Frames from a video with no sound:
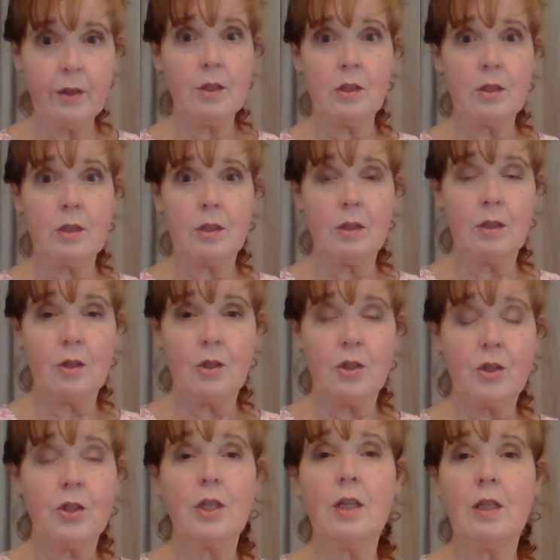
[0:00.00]
They just they're
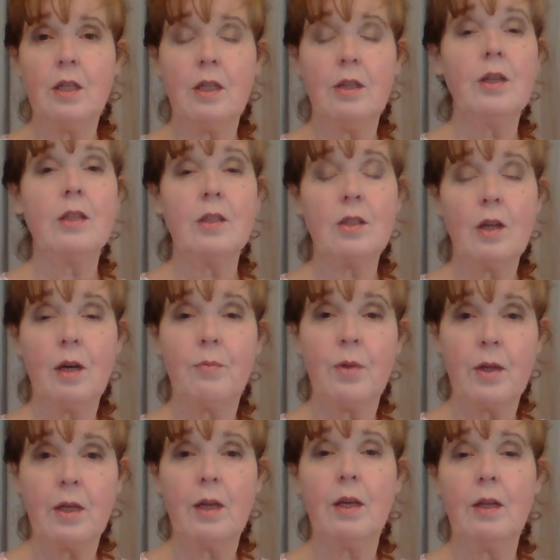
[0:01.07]
stunned. They stop.
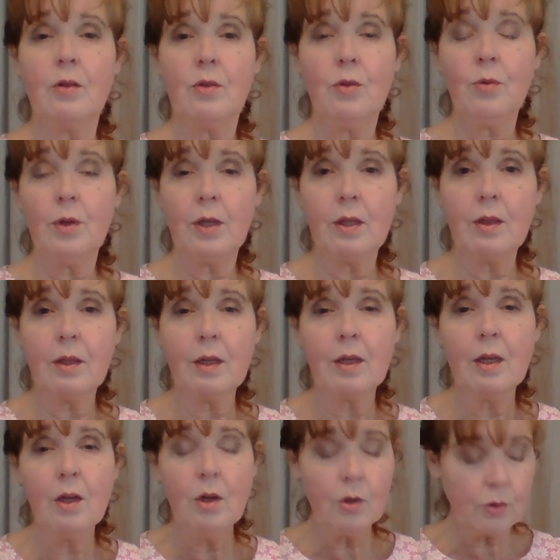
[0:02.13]
They can't do anything.